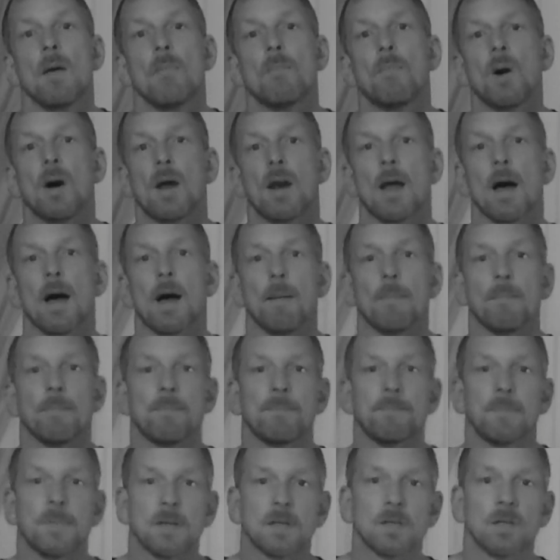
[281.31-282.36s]
But
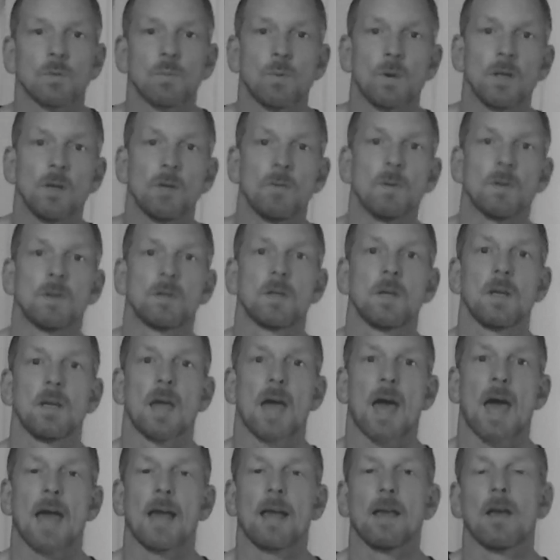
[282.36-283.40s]
this is what you would see
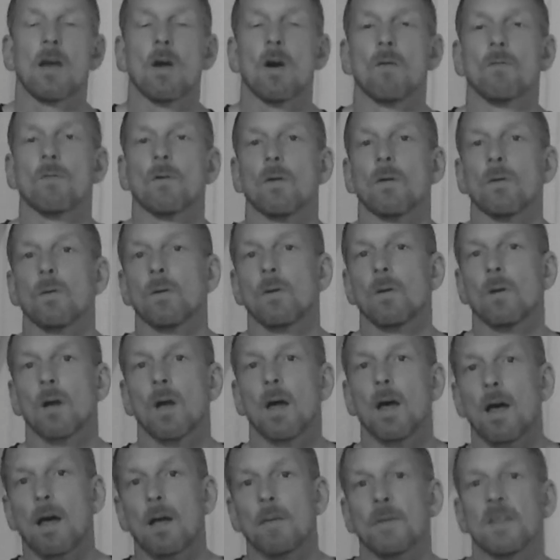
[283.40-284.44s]
hanging over
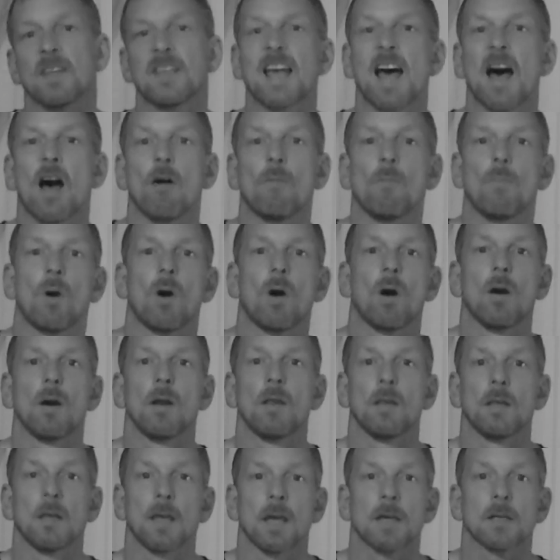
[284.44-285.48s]
the towel bar
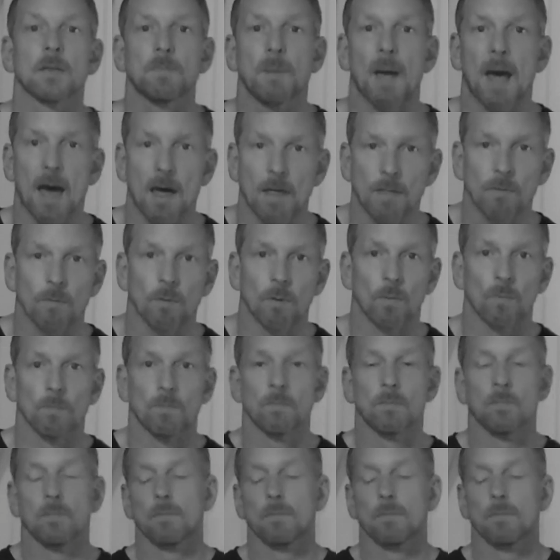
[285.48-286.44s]
in the guest bathroom.